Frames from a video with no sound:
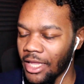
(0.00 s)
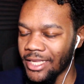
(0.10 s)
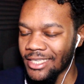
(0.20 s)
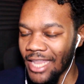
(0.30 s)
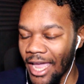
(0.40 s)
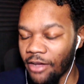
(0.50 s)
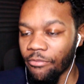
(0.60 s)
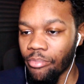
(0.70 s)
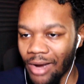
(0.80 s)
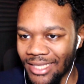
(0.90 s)
like his lack
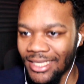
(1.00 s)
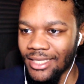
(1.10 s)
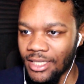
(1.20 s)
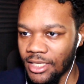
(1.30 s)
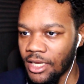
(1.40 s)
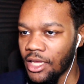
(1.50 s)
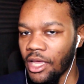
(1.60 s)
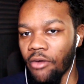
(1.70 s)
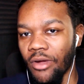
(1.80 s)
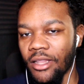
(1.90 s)
of presence
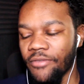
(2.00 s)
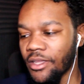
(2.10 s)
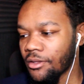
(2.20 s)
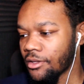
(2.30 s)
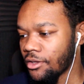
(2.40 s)
irrelevant.